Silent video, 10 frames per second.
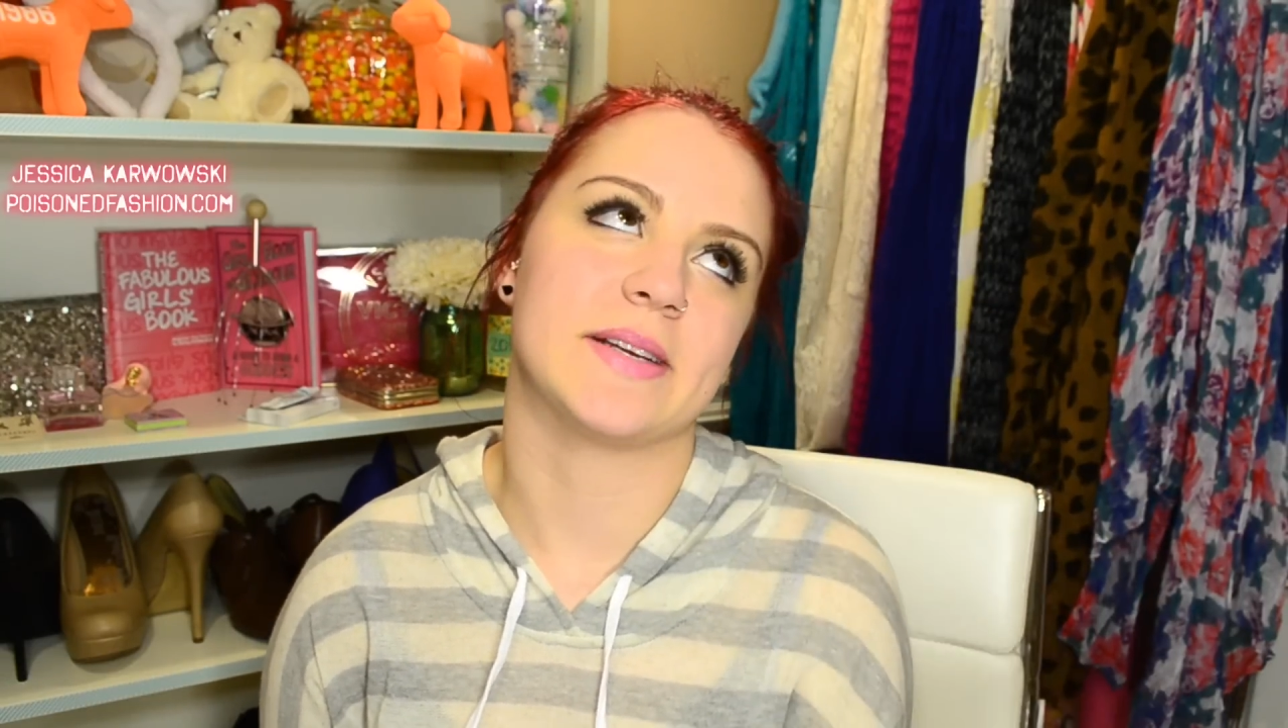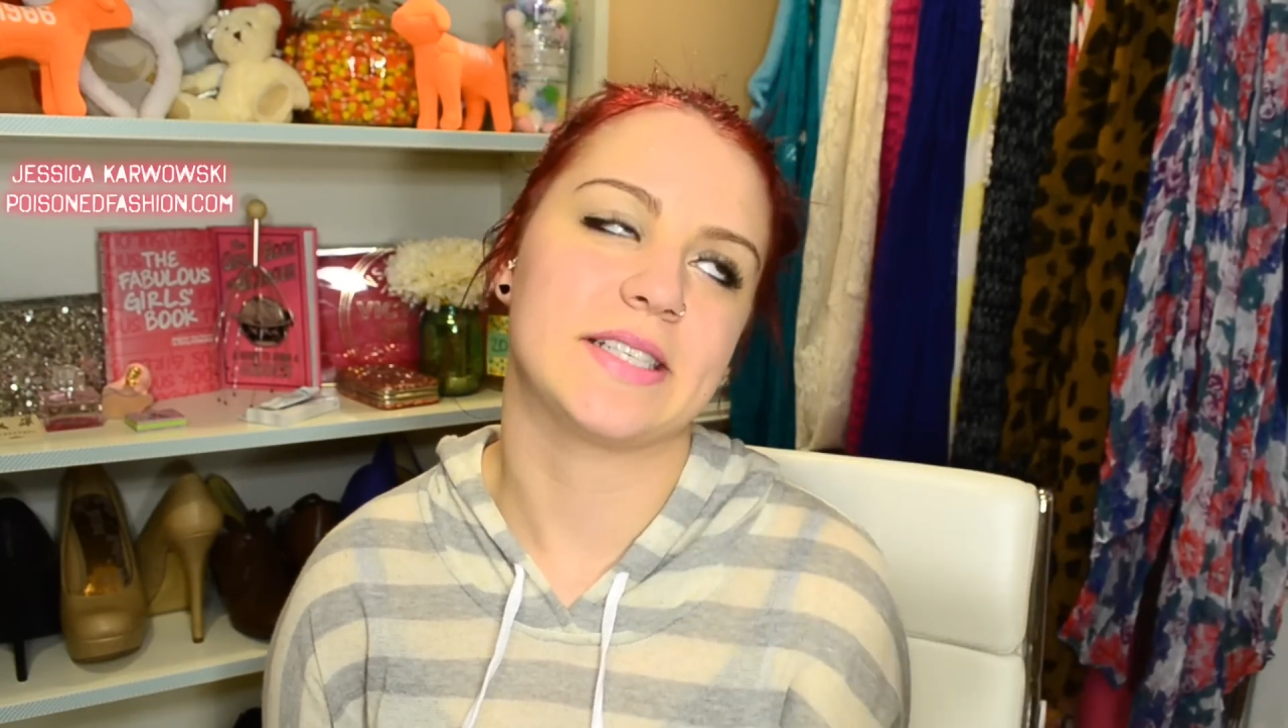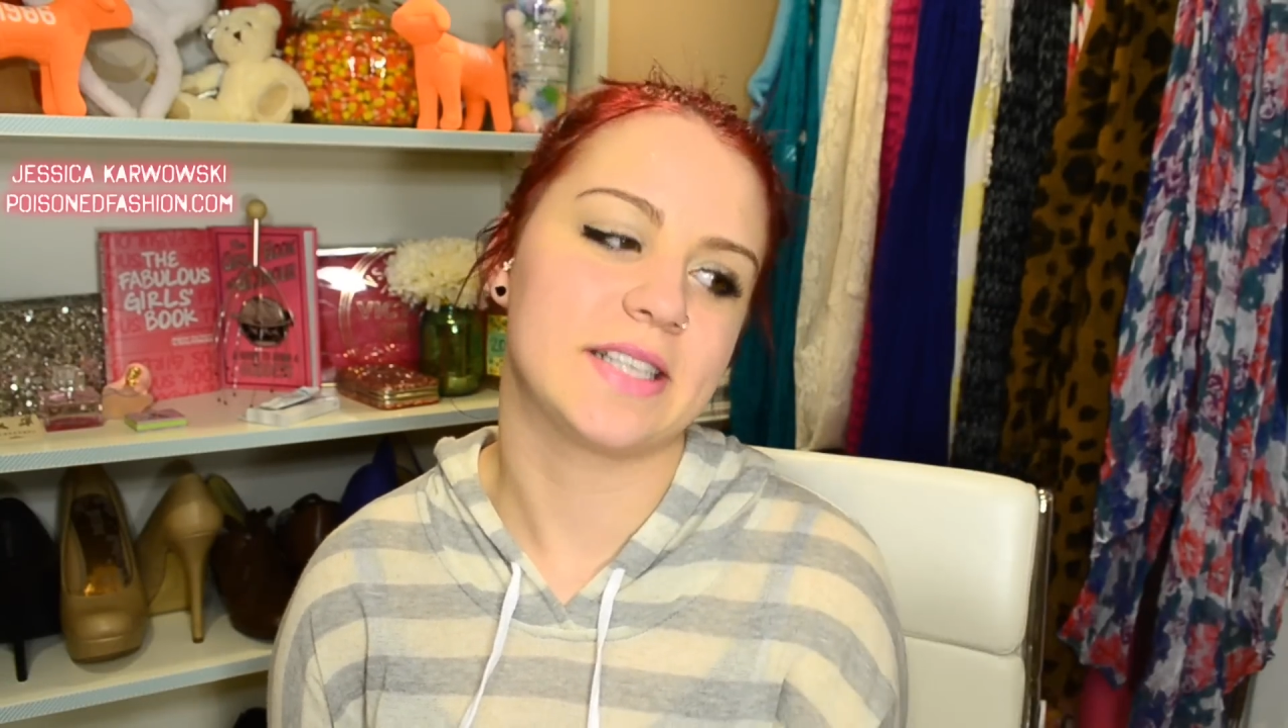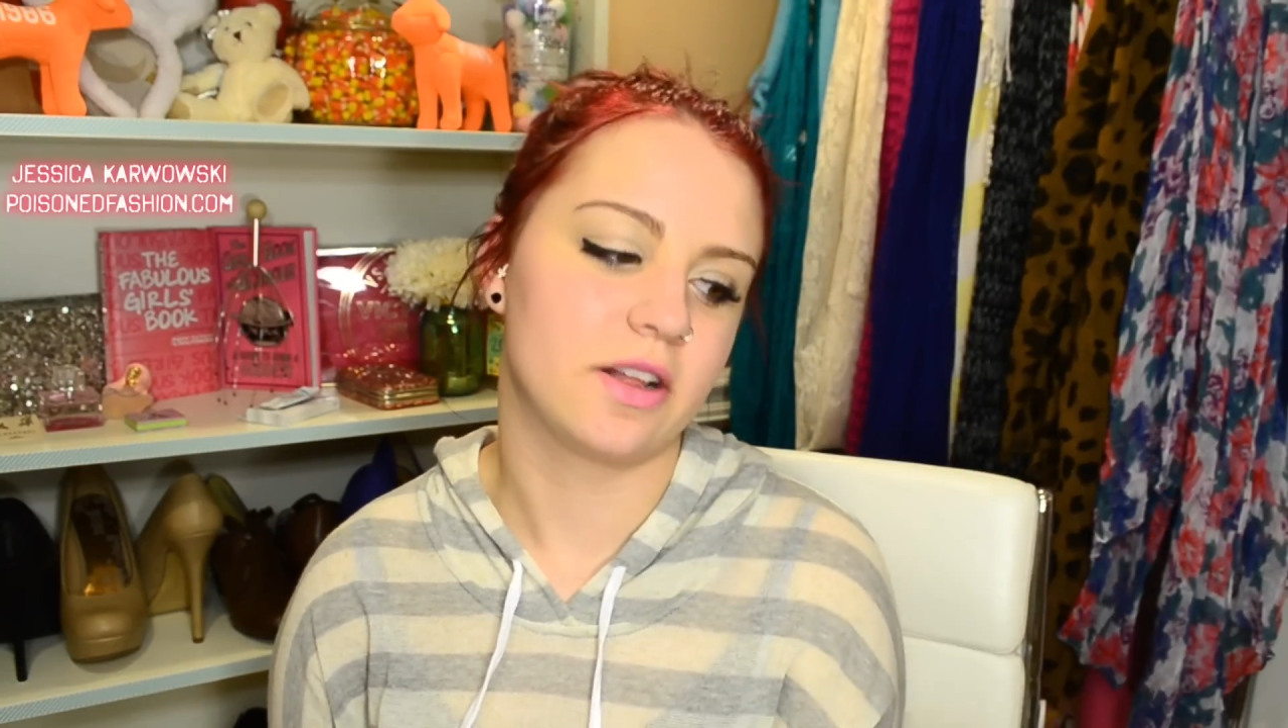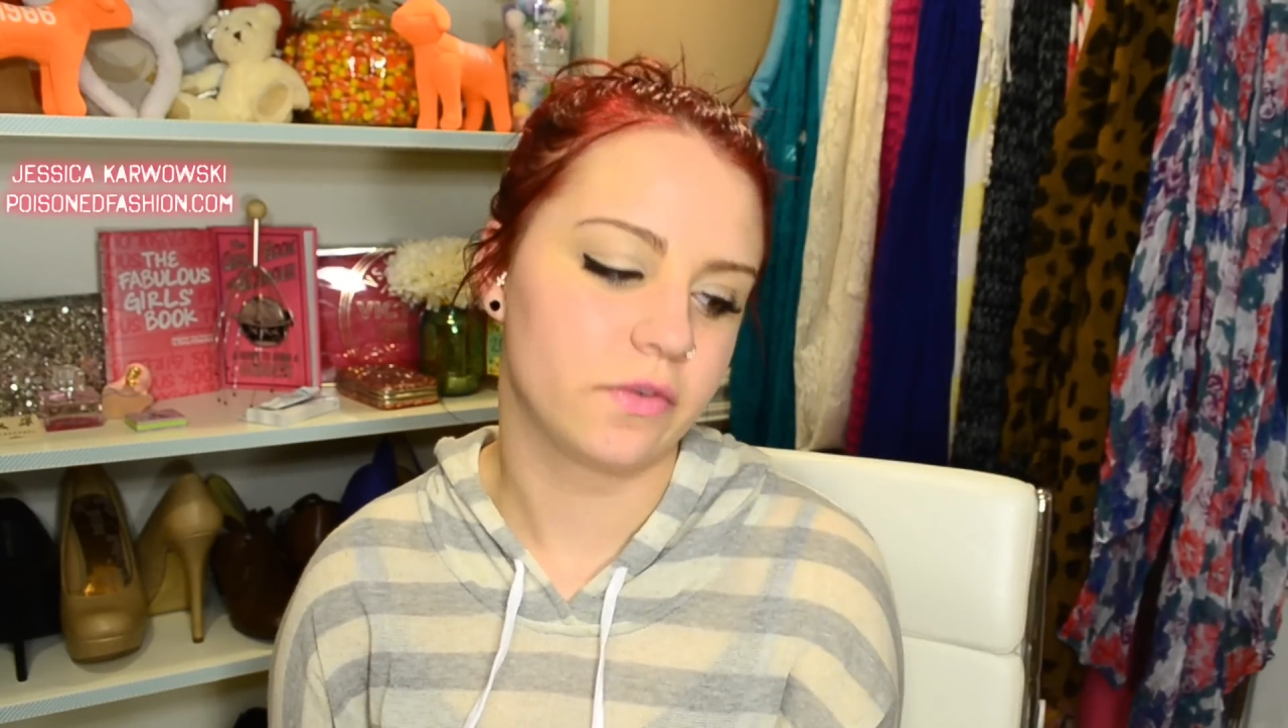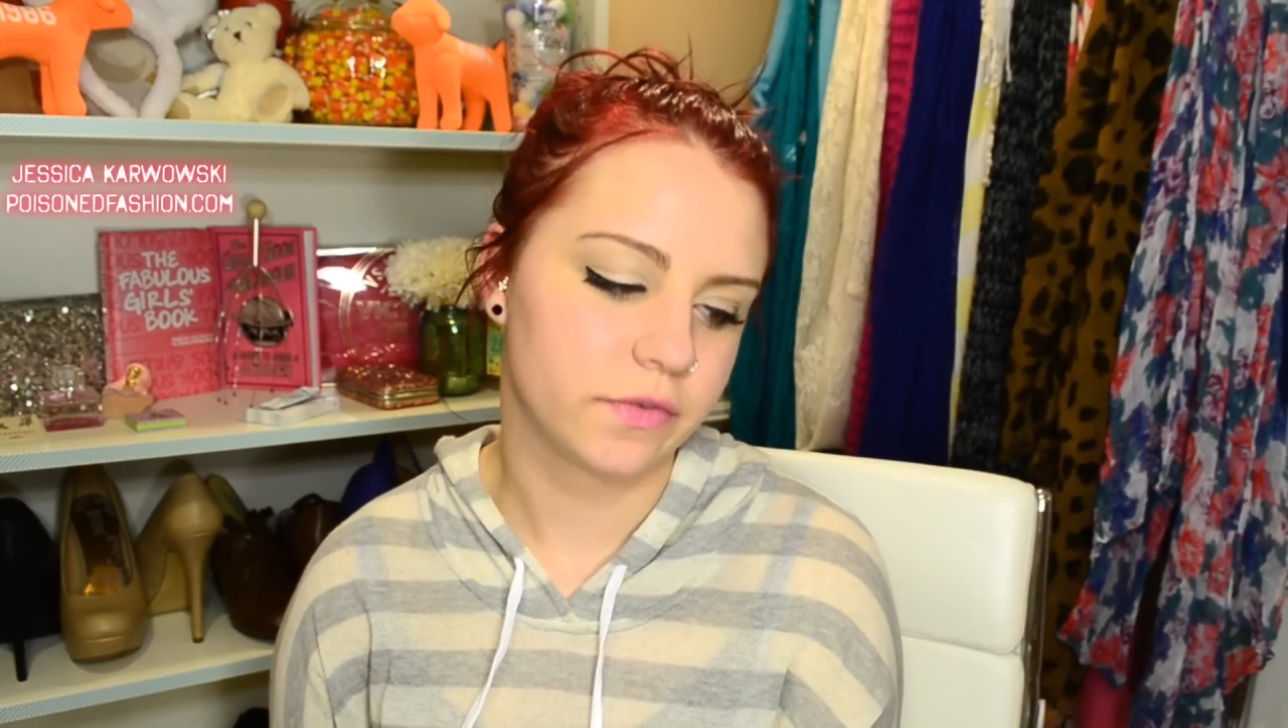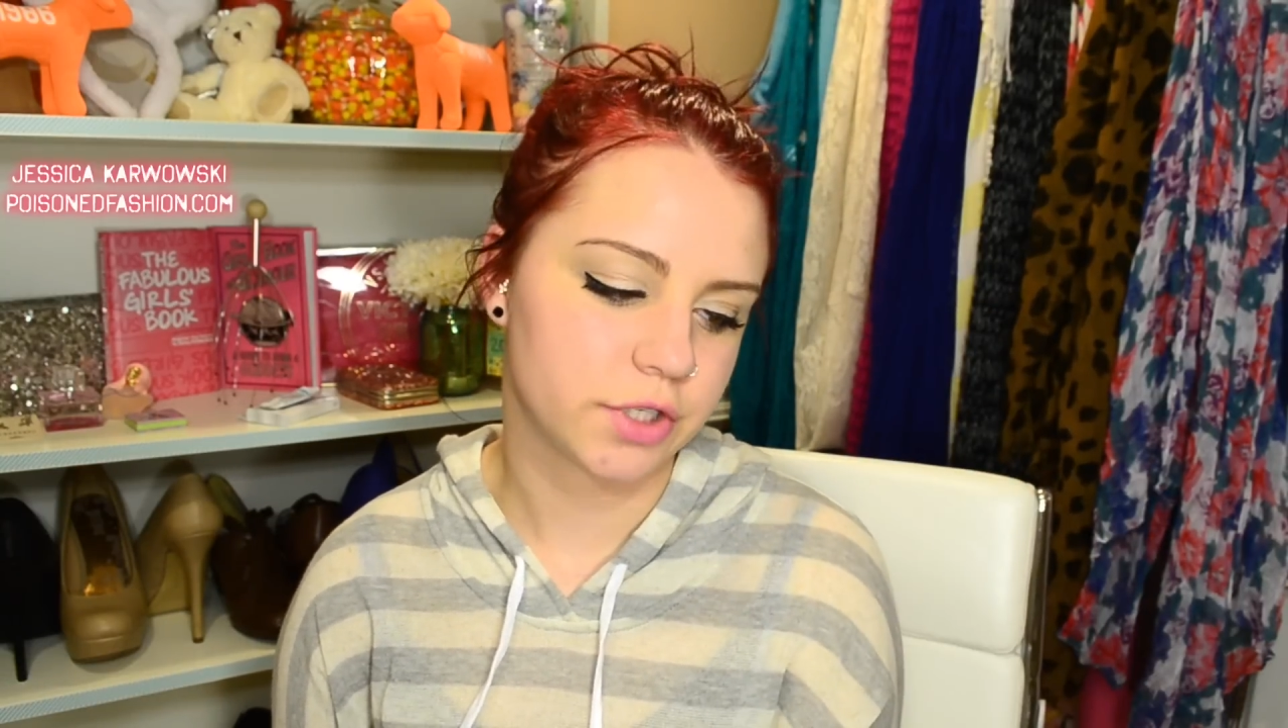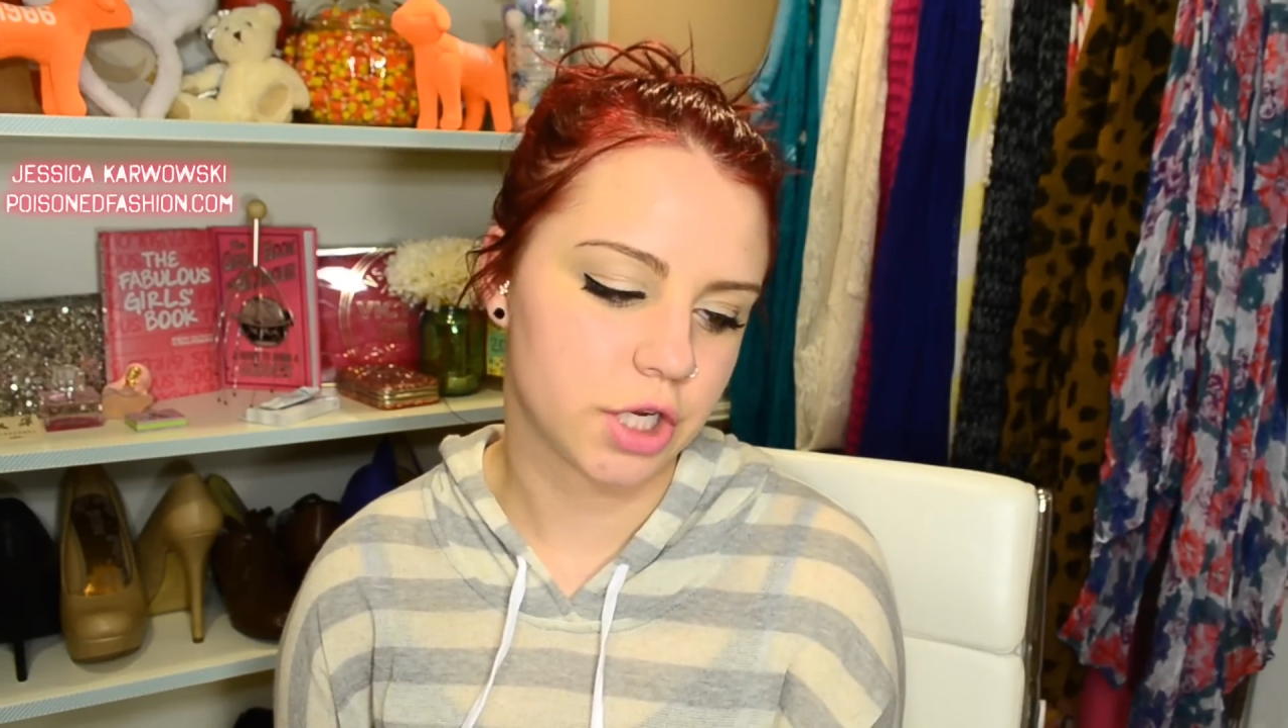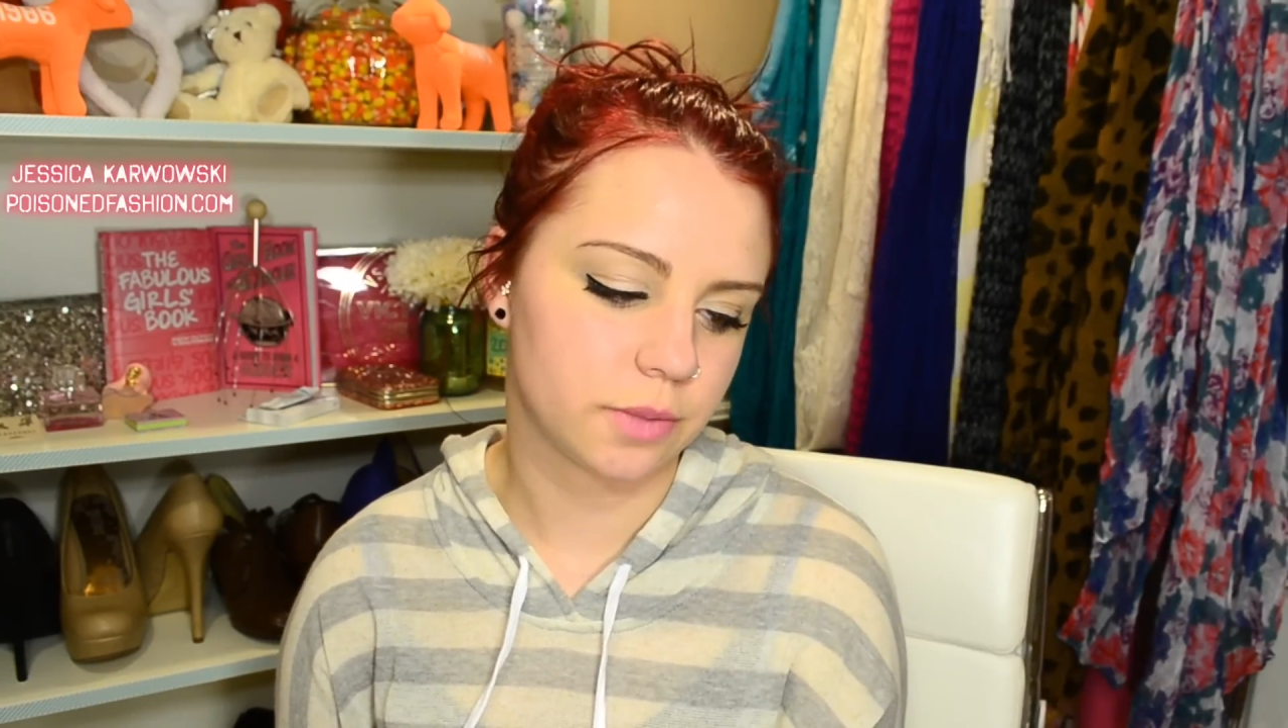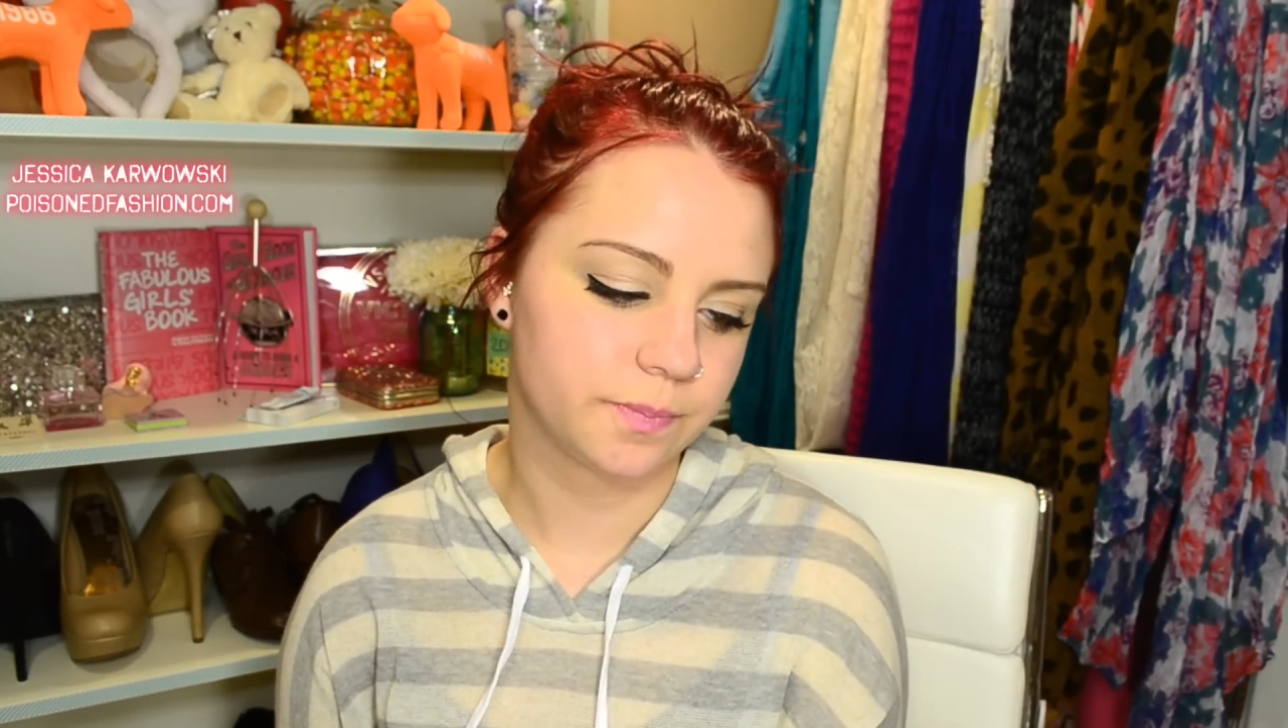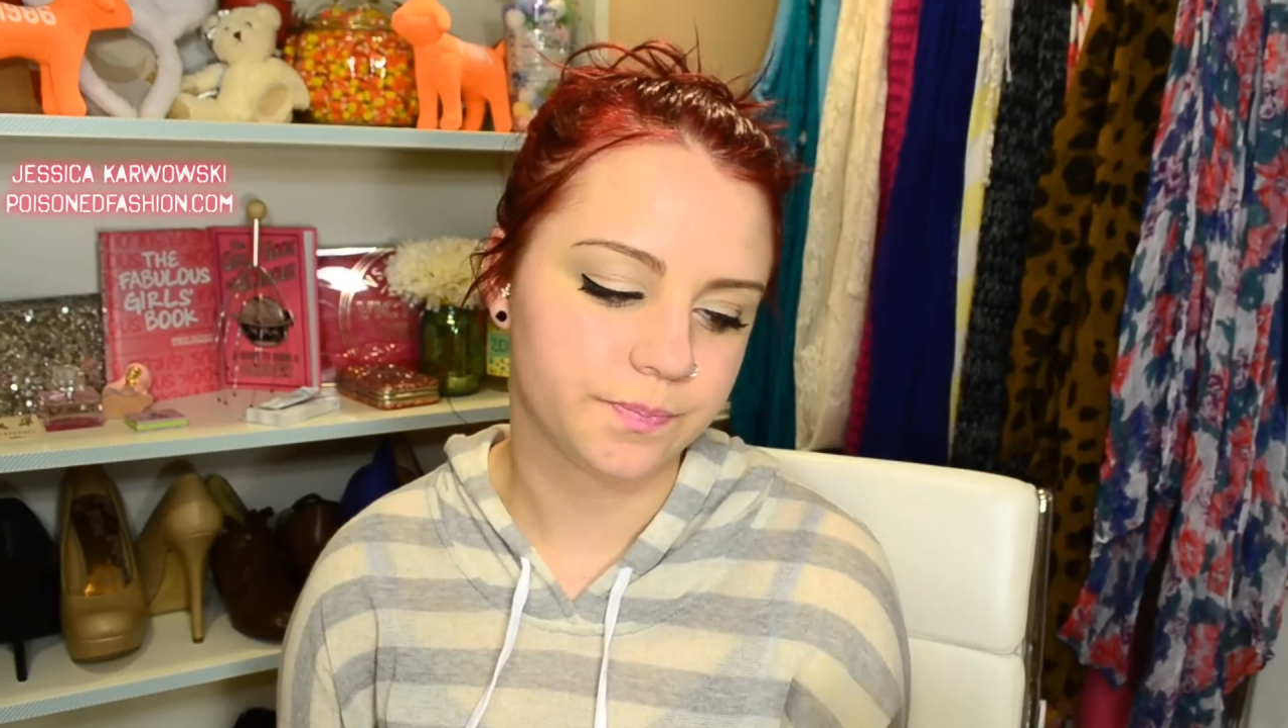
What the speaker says: myself. So